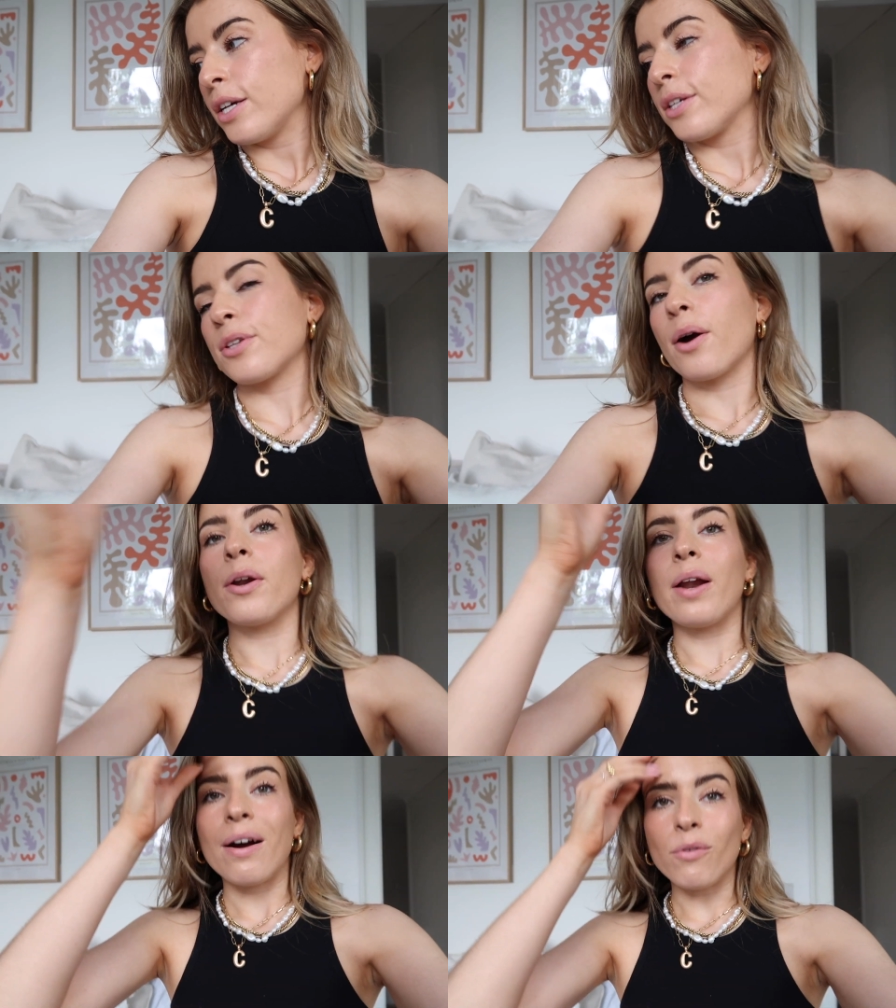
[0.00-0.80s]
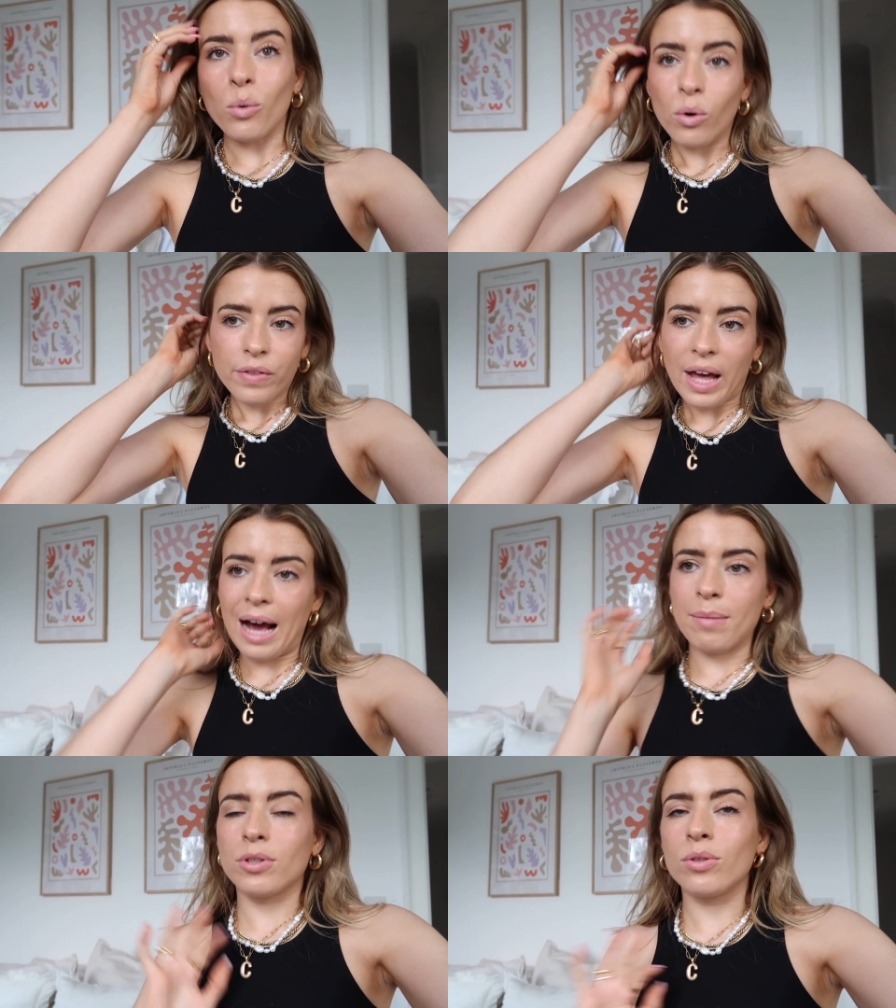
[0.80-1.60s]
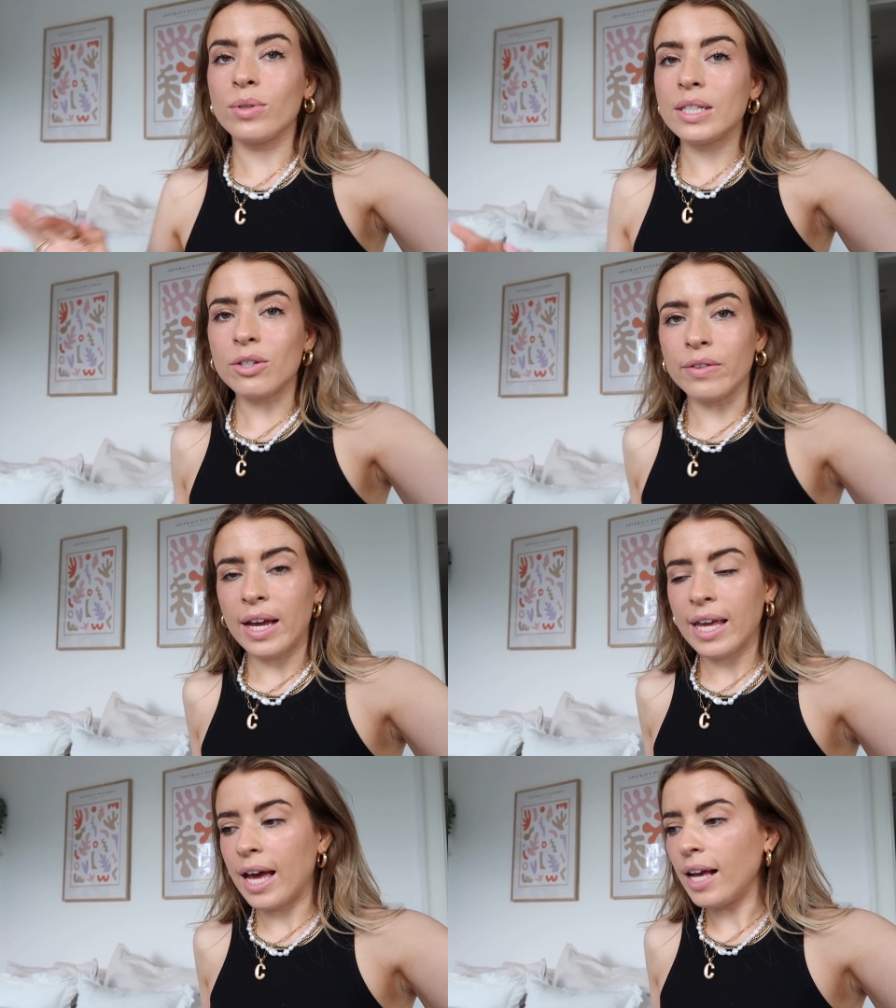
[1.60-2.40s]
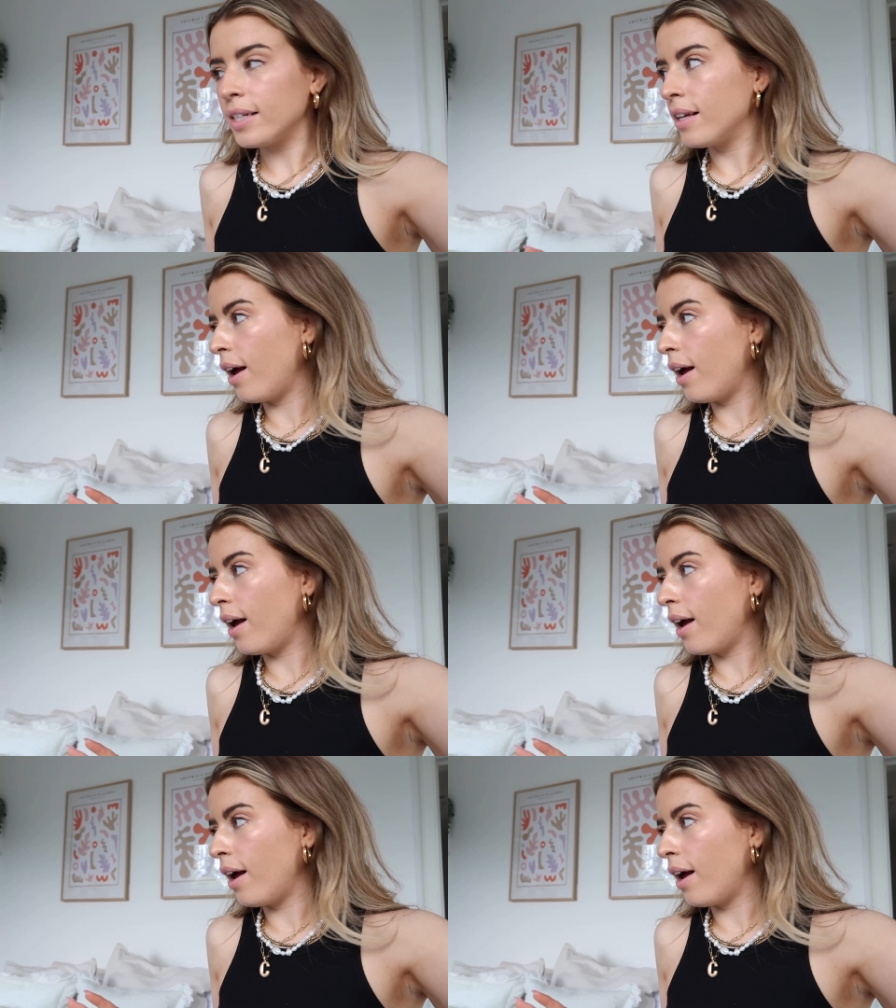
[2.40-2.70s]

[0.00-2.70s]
So I don't have all of the apps sorted on there yet,